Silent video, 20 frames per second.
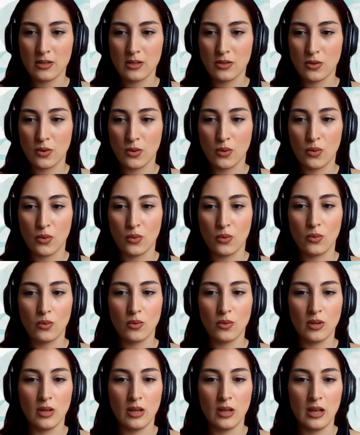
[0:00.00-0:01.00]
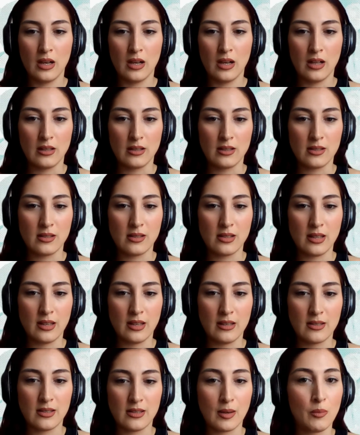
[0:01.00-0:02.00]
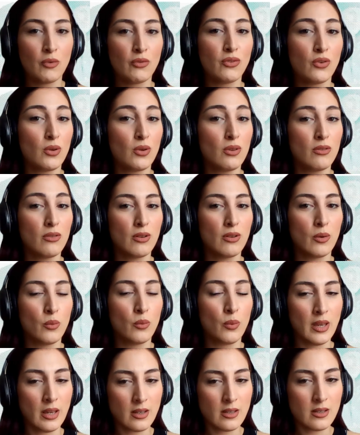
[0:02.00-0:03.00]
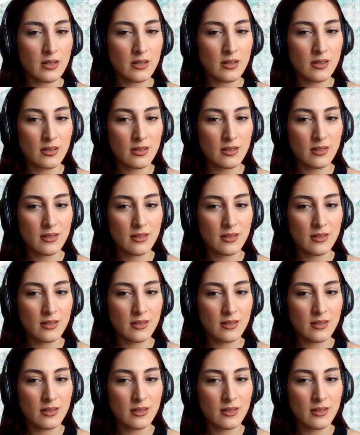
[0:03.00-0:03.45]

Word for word: So I'll see some of you in 3 weeks.